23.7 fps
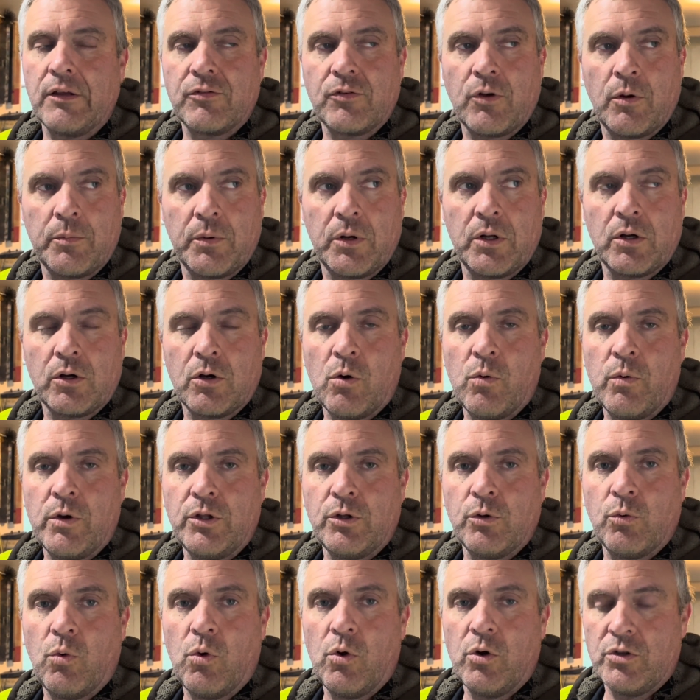So I'm going to go in
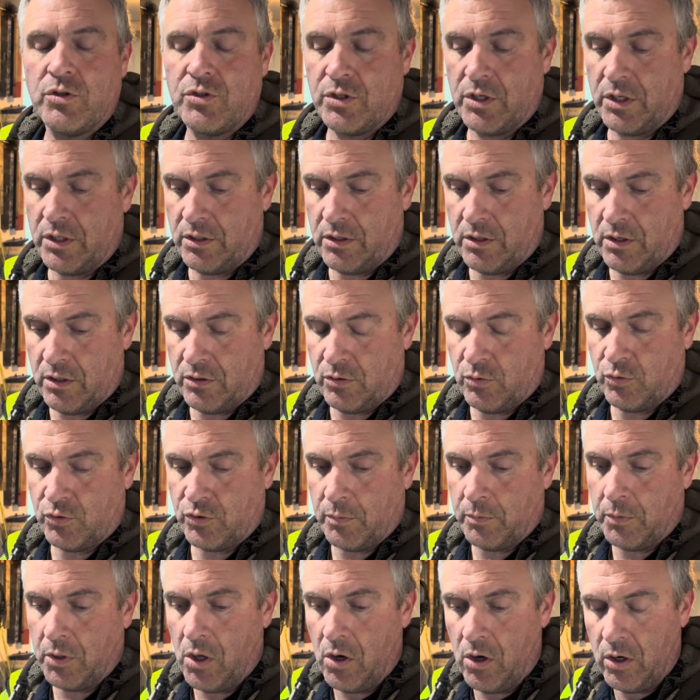the woods and do
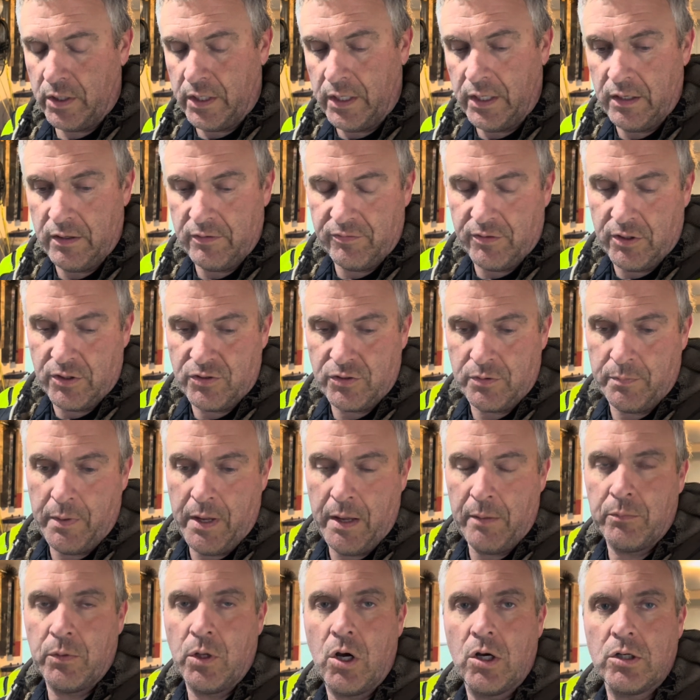some logging. I've got some
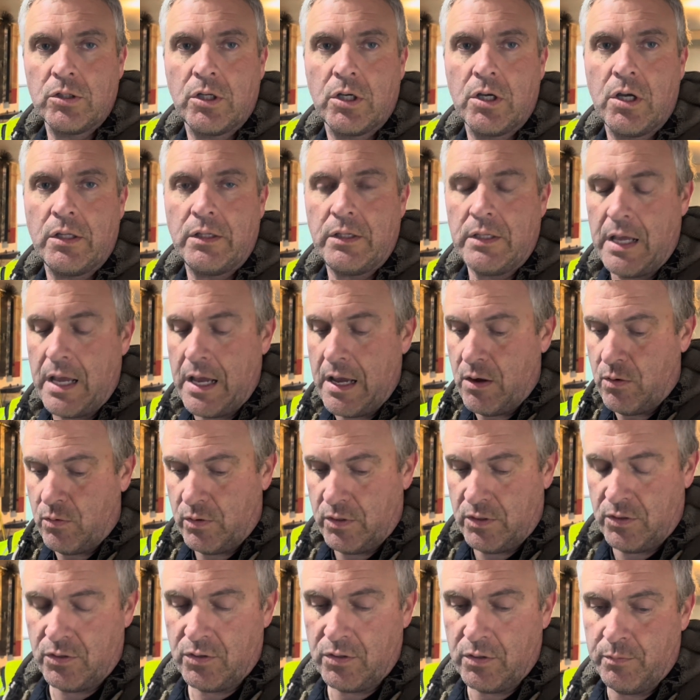hemlock to cut down
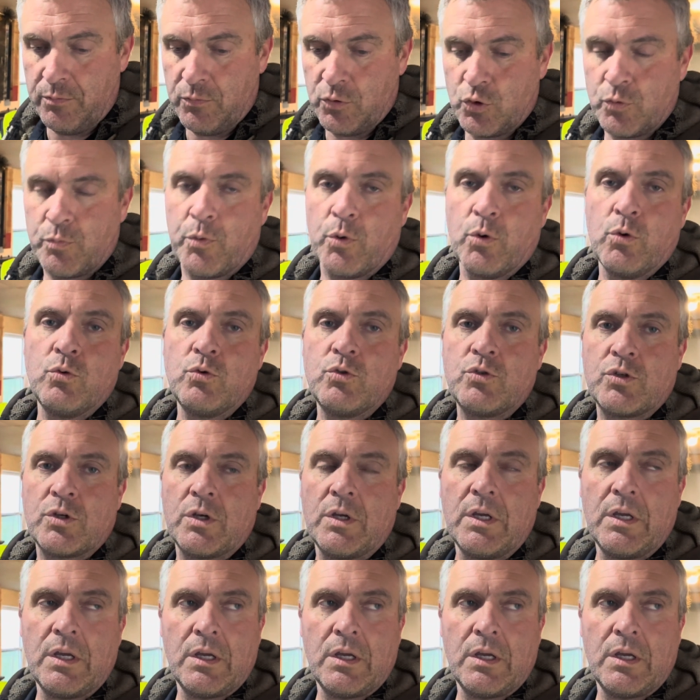and some spruce.